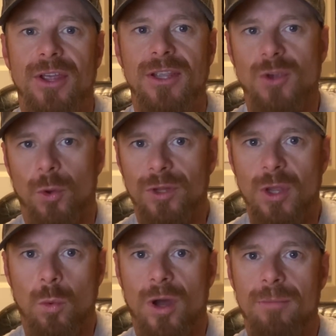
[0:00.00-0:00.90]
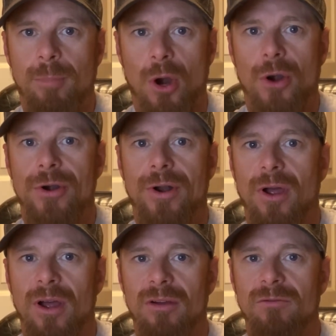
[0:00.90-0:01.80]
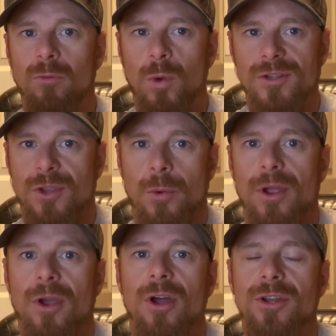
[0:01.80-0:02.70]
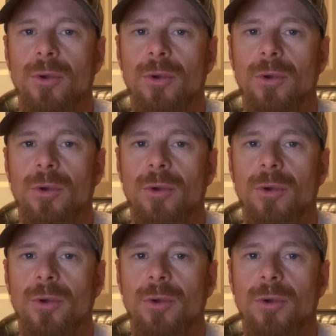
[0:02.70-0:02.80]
is only one part of what's going on.